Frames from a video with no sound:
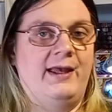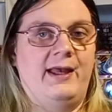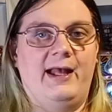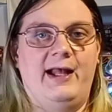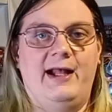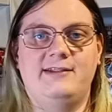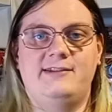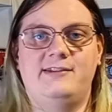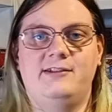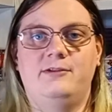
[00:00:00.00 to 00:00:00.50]

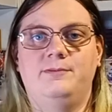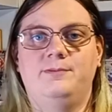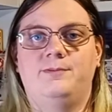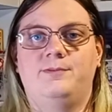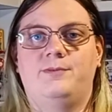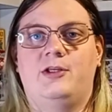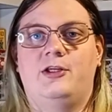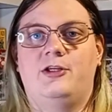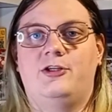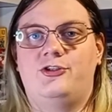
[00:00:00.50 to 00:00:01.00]
Also,
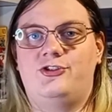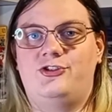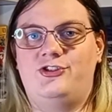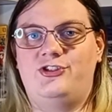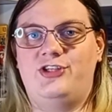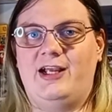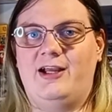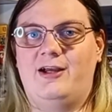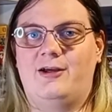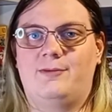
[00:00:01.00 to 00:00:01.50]

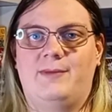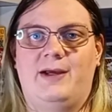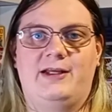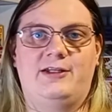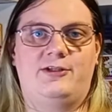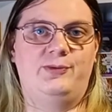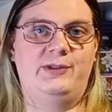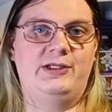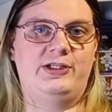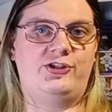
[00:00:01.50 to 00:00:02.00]
check out my
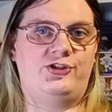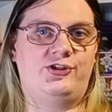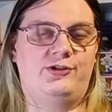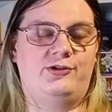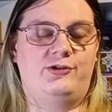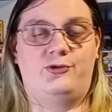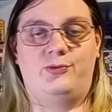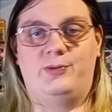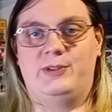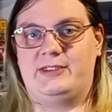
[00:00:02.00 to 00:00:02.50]
Twitch,
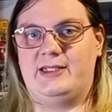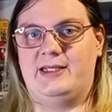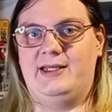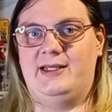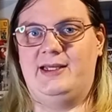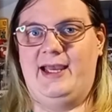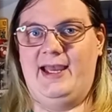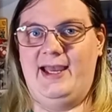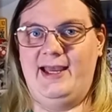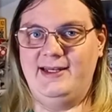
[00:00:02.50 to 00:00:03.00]
Twitter
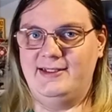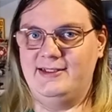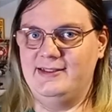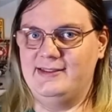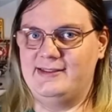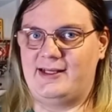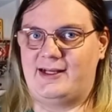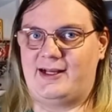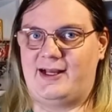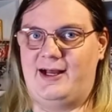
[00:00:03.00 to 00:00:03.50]
and
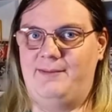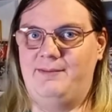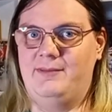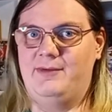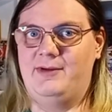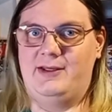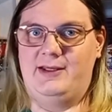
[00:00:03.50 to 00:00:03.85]
Instagram